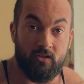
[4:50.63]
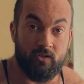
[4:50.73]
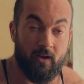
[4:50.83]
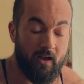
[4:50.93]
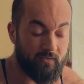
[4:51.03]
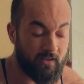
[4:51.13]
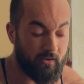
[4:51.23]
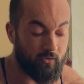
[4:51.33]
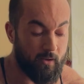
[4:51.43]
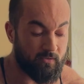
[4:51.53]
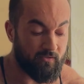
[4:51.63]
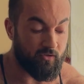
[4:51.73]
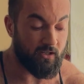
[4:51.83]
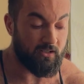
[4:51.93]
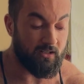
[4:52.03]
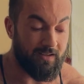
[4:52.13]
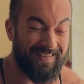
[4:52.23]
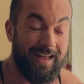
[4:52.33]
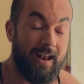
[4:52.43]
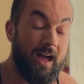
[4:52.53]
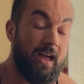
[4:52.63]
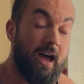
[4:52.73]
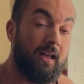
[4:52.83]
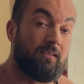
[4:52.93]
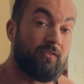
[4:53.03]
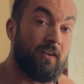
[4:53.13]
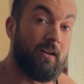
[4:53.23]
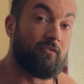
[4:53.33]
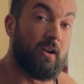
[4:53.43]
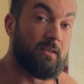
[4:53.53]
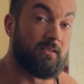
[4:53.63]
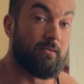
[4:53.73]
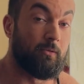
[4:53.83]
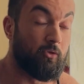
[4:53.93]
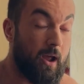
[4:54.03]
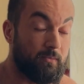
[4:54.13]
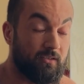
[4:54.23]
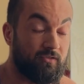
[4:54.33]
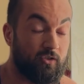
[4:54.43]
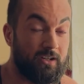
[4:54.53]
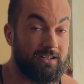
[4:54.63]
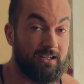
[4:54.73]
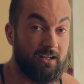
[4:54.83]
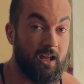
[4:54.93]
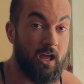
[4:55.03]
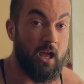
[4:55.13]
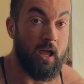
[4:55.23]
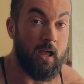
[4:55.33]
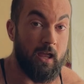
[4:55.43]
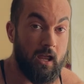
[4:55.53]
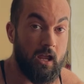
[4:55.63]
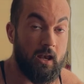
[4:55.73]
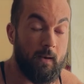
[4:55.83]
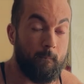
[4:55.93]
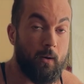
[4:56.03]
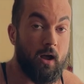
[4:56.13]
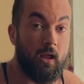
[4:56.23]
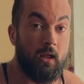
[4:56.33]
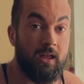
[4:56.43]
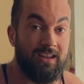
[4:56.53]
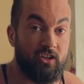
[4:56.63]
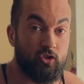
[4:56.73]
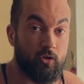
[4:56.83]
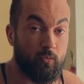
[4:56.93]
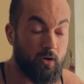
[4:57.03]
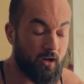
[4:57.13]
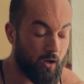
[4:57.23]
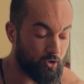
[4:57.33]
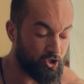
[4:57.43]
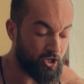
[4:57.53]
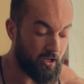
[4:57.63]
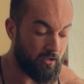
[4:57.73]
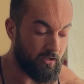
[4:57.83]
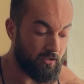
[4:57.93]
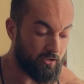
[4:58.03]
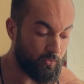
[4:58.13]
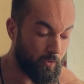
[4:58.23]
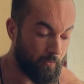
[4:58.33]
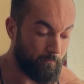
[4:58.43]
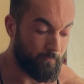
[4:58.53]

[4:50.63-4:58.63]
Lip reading: So I have 10 grams of creatine, and then I add 5 grams of creatine in my intra-workout shake as well.